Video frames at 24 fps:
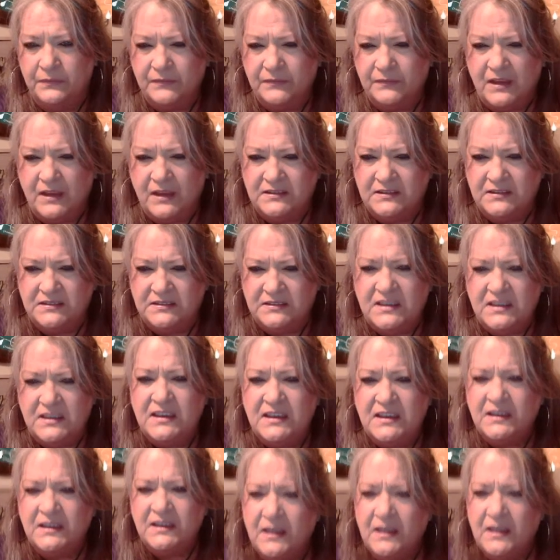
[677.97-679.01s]
I
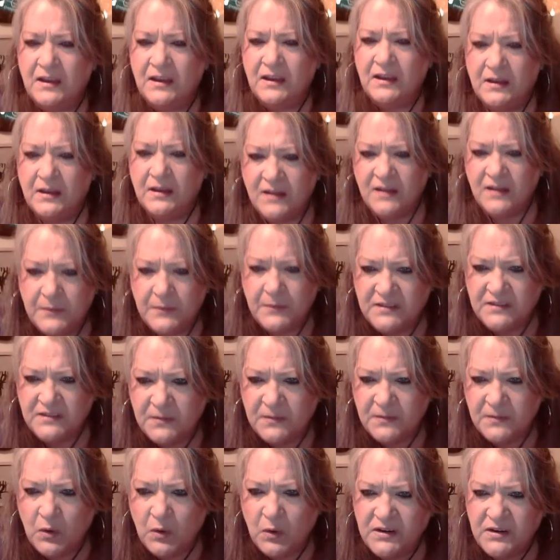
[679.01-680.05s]
see. Thomas says,
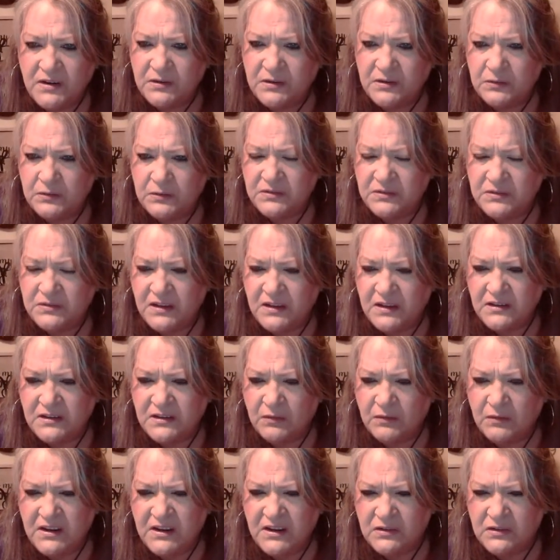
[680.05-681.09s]
I'm going to send a
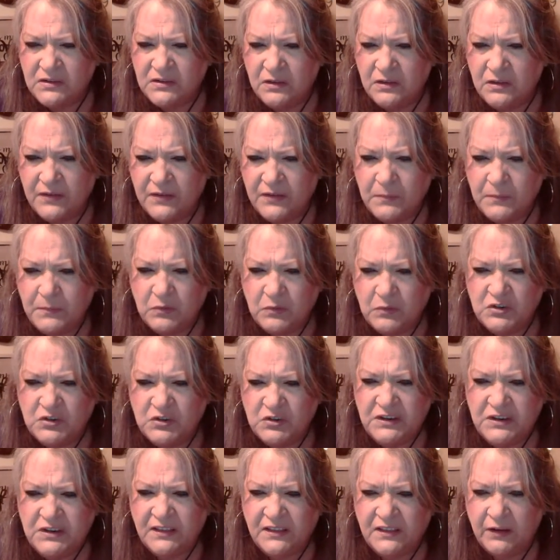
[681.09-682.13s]
donation to Venmo.
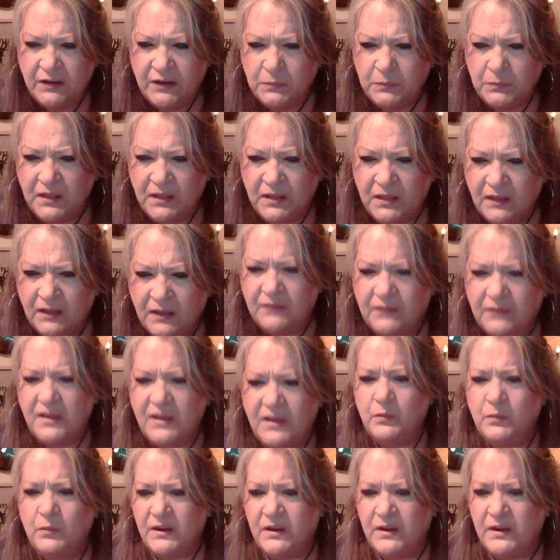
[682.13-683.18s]
Judy and Larry would love
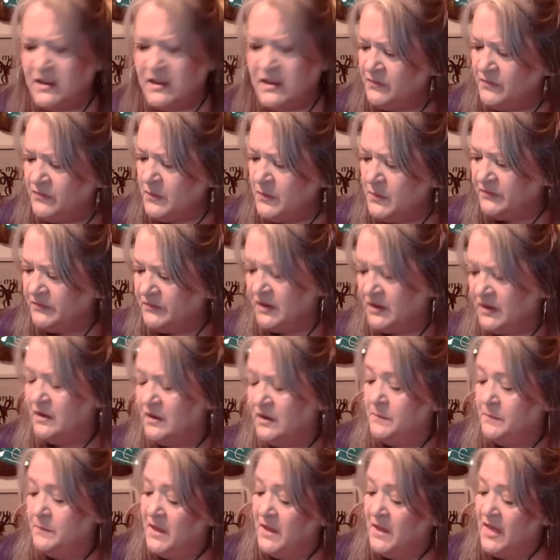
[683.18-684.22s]
a reading if you have
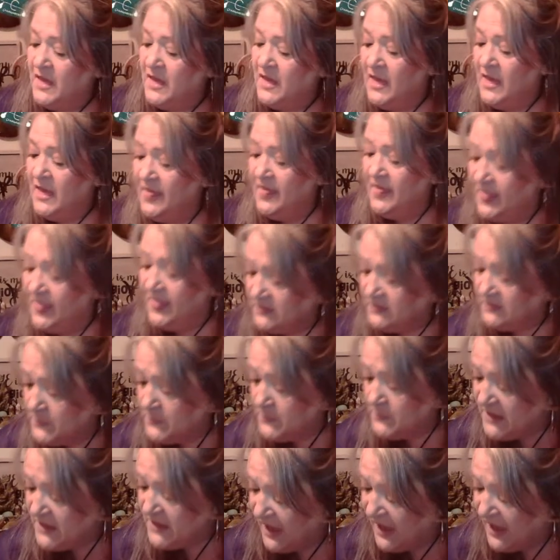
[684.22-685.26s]
time. Let
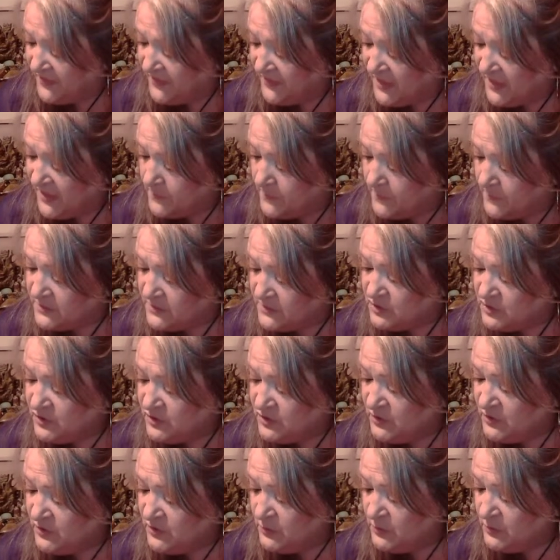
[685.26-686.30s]
me add them
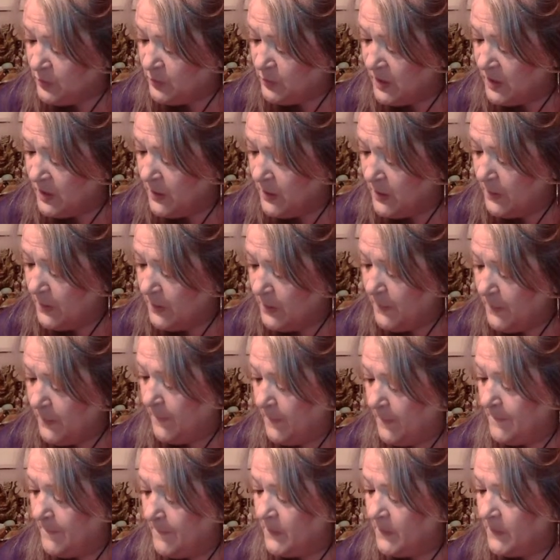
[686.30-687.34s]
to
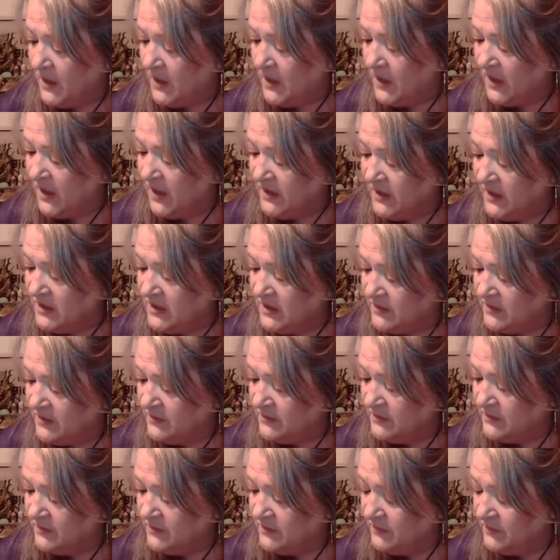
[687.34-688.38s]
my
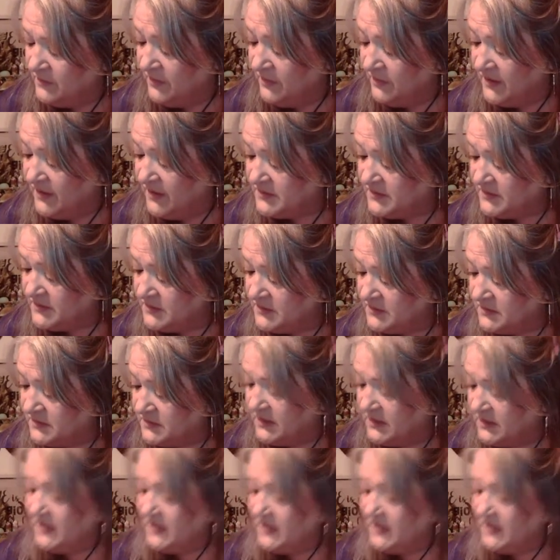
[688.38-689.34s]
list.